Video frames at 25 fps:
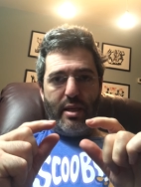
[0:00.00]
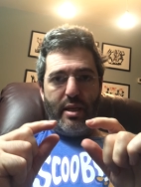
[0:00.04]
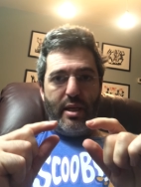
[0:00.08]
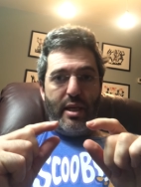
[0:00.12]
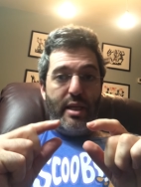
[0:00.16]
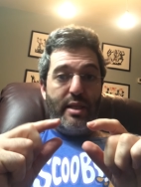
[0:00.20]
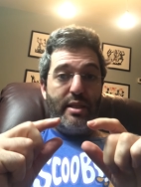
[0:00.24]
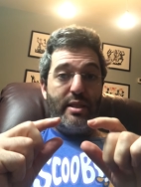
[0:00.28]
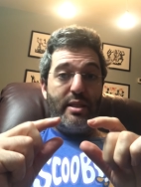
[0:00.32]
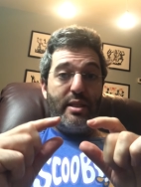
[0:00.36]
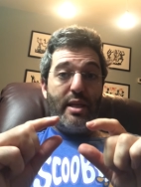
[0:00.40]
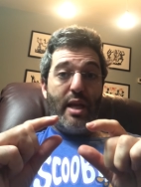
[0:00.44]

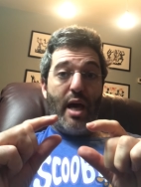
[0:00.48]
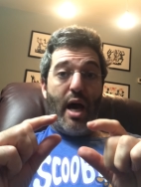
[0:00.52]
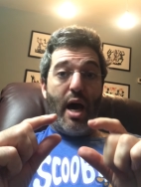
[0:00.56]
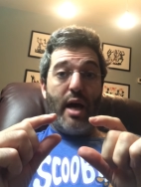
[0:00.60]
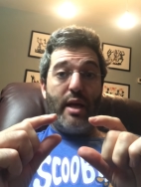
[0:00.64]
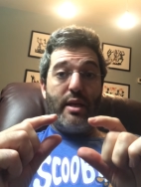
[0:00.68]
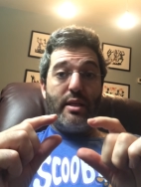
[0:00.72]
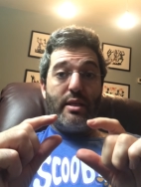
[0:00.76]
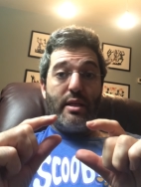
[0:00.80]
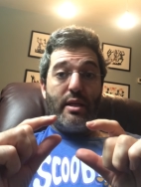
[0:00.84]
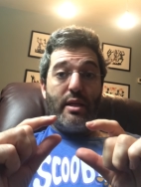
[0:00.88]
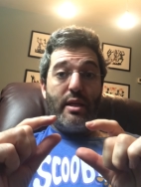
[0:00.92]
It's
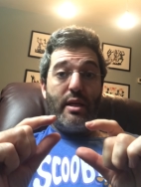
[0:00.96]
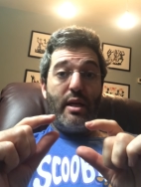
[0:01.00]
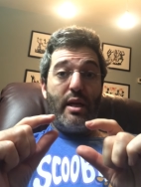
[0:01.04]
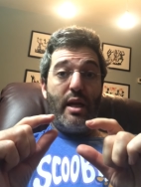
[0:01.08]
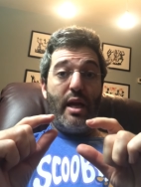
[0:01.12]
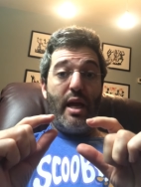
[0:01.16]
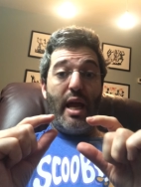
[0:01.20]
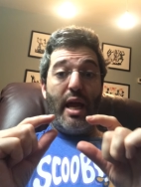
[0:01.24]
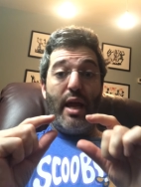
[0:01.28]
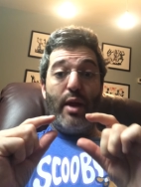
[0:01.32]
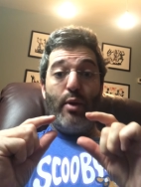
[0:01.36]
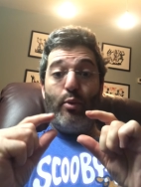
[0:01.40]
not
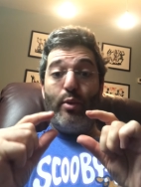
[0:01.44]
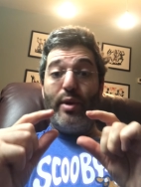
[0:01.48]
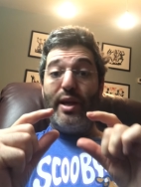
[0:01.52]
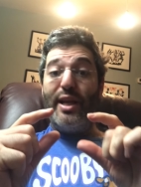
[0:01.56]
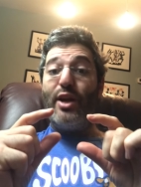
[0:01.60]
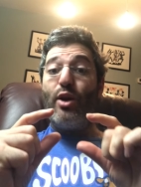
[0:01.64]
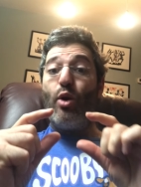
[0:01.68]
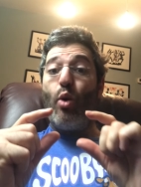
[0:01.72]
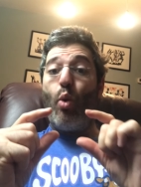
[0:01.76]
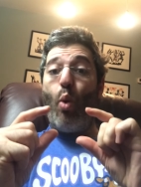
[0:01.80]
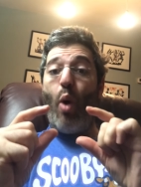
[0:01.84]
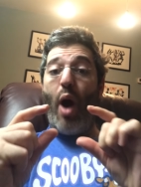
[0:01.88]
a
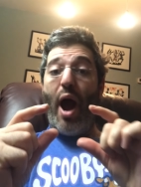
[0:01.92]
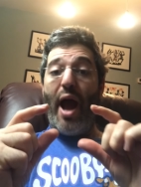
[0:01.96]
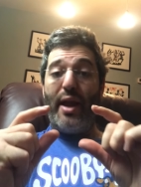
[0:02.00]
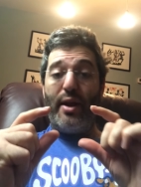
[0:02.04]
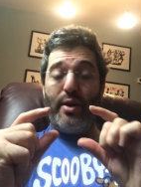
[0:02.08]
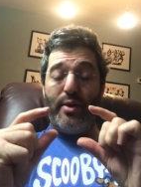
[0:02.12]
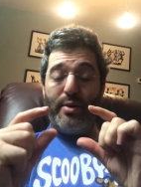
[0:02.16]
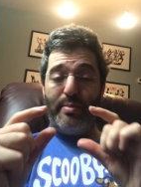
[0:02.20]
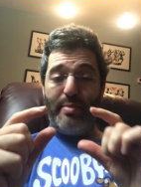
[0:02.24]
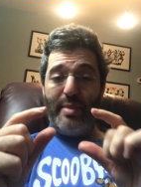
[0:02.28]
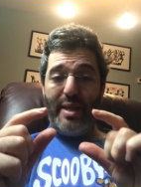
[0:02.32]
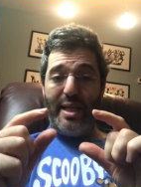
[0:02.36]

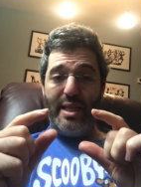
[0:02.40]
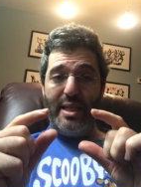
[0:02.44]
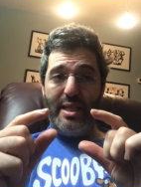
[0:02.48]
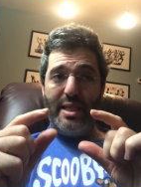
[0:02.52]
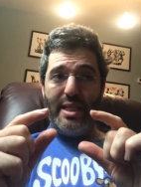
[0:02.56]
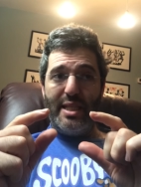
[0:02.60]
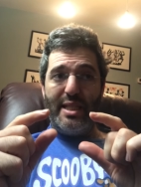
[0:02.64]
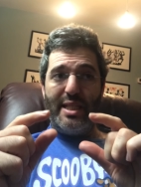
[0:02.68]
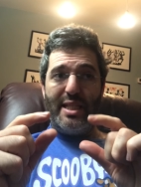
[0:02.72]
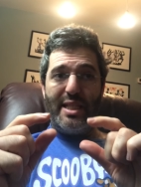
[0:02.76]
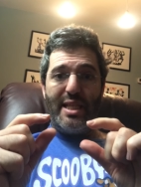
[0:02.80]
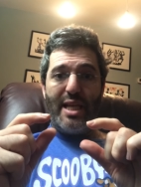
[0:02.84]
requirement,
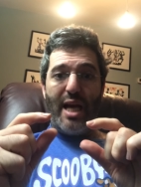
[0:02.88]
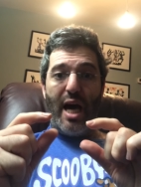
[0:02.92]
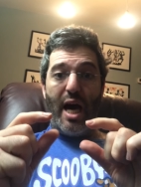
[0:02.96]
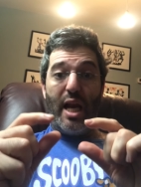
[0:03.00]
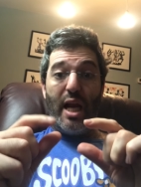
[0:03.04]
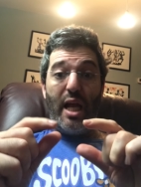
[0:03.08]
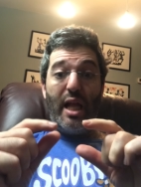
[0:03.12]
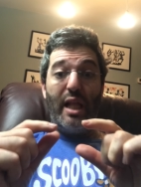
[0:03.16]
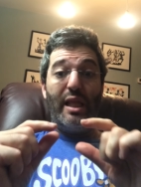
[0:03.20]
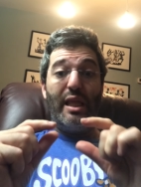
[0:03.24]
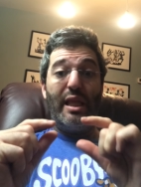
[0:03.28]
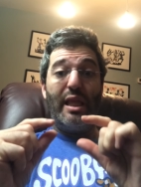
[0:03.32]
it's not
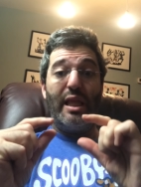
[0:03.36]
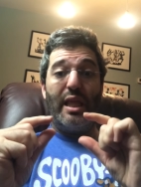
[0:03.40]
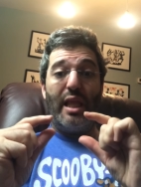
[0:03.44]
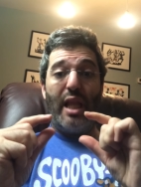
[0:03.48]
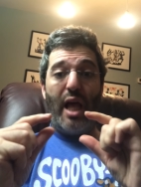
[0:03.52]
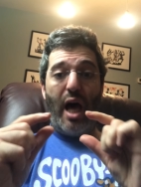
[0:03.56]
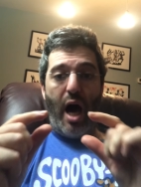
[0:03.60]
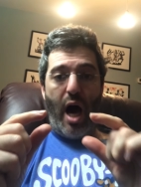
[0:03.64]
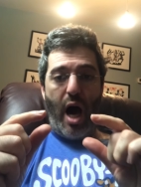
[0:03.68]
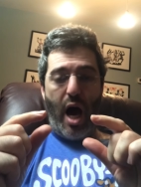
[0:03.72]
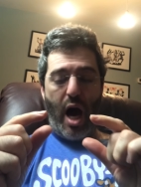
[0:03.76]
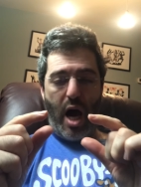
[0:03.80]
a
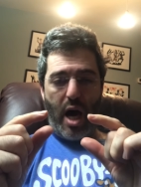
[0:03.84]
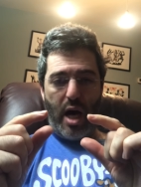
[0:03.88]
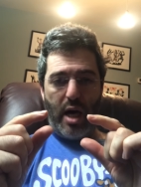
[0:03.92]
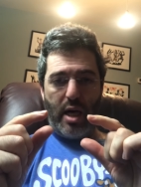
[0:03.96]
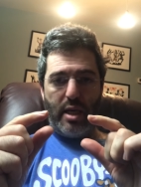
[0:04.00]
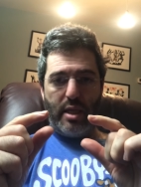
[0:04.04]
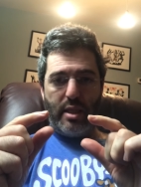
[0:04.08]
law,